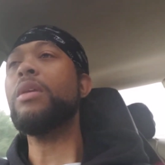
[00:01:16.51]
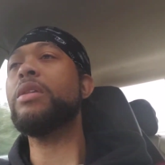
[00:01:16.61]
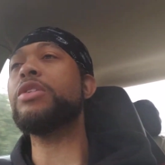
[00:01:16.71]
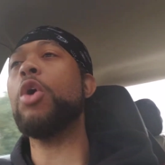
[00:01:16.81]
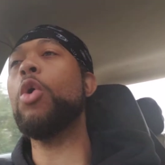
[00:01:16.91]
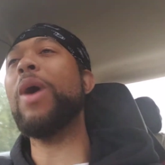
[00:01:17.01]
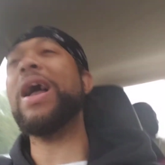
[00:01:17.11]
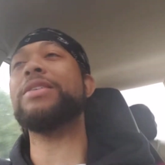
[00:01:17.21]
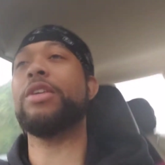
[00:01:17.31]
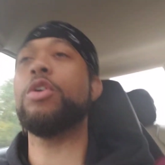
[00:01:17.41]
this whole
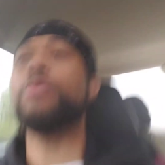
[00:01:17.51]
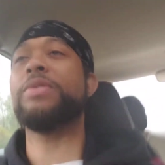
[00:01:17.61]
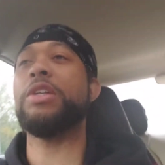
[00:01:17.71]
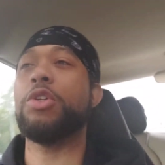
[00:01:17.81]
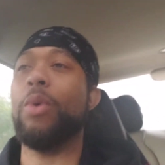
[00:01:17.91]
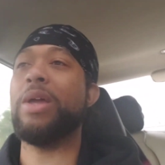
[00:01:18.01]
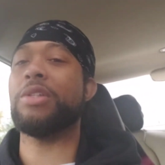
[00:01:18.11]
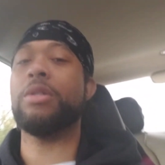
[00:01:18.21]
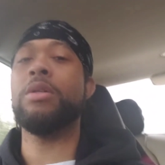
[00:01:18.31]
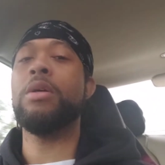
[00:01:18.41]
Ice Cube
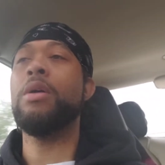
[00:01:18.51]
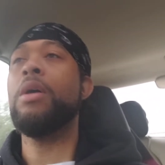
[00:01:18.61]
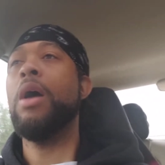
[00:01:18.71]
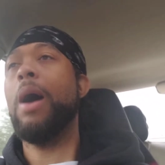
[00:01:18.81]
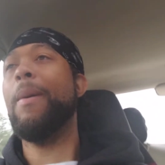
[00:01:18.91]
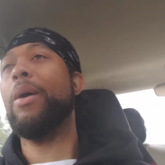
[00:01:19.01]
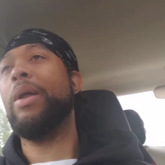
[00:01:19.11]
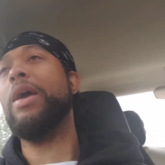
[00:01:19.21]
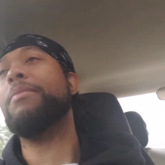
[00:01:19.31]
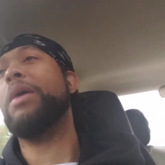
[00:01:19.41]
situation about
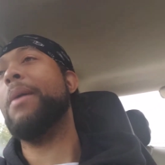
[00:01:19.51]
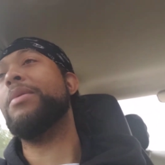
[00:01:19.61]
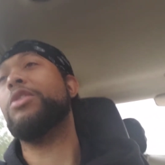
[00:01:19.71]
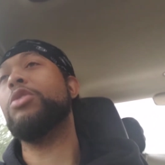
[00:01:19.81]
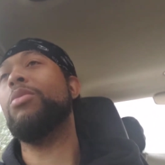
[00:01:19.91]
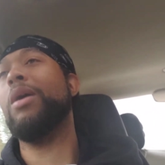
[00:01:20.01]
him coming to